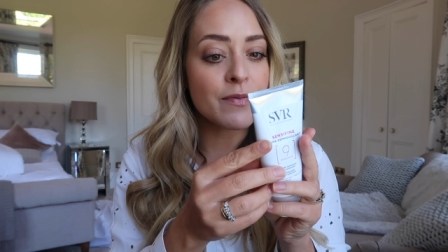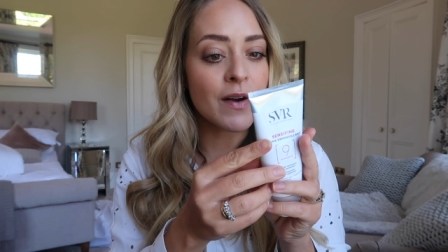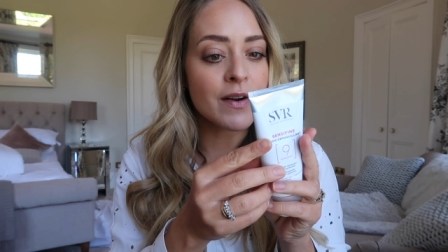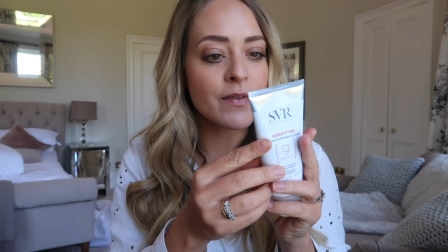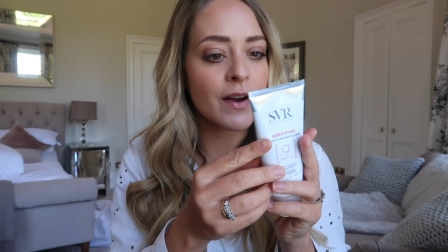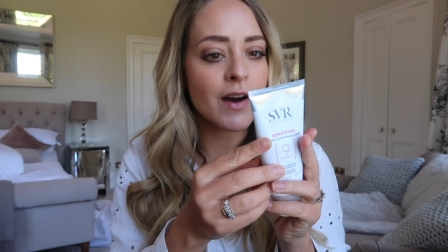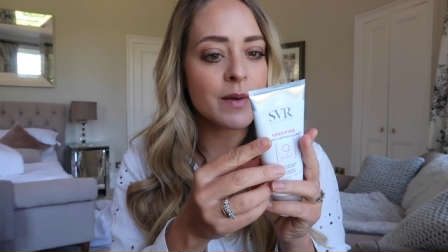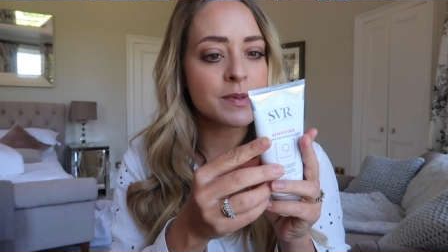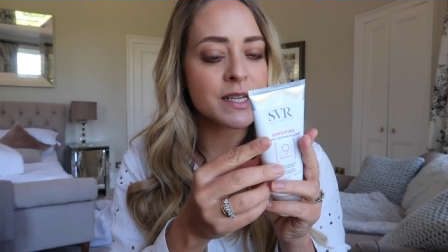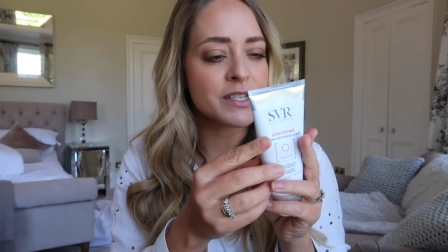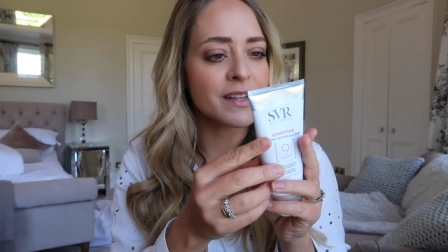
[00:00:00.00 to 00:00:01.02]
but very, very high
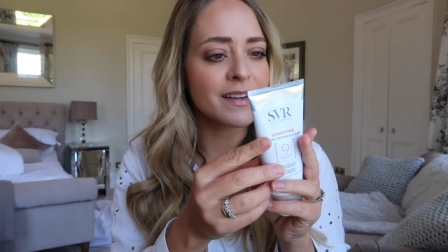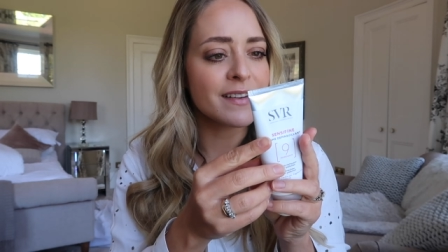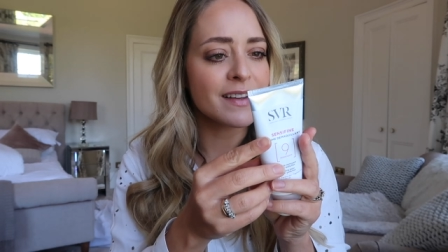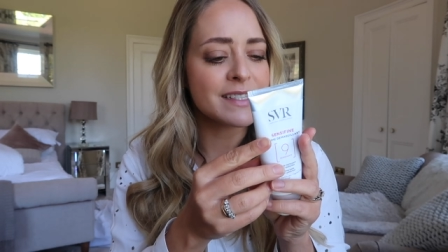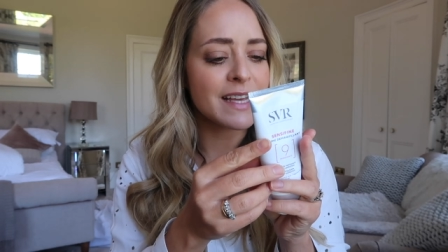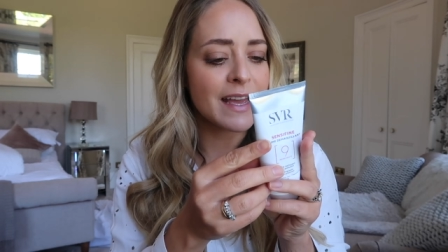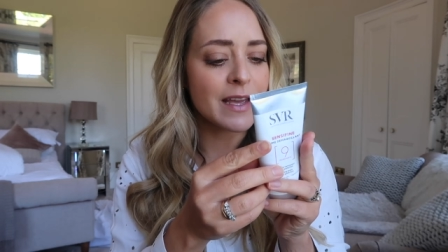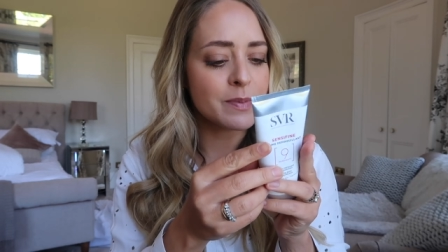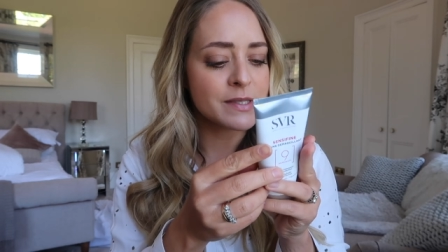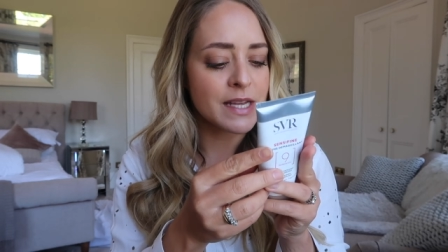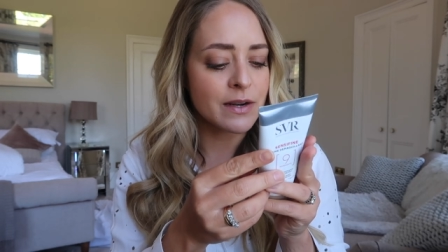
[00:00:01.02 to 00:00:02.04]
percentage, like
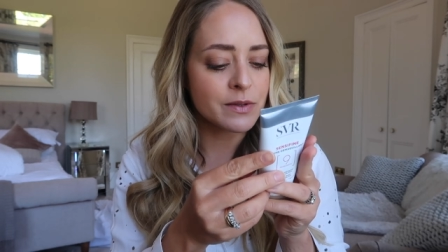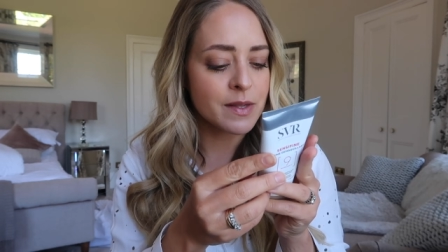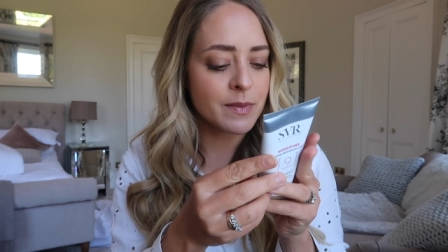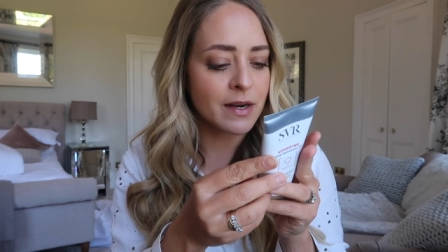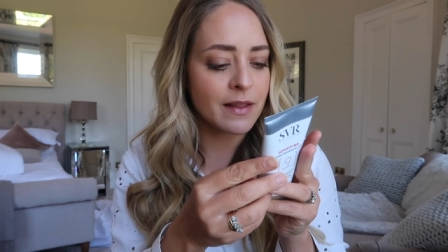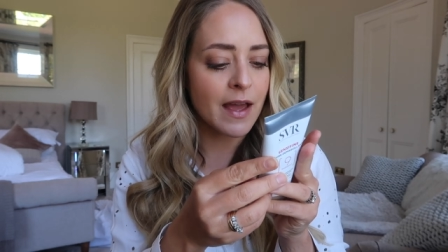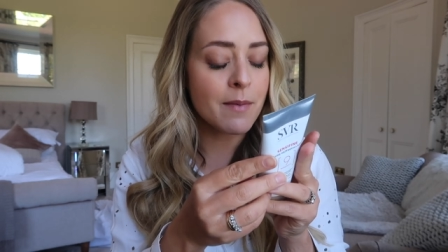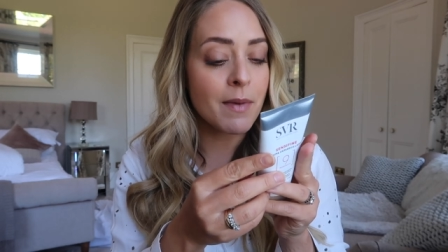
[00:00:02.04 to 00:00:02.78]
ninety-eight percent or something like that.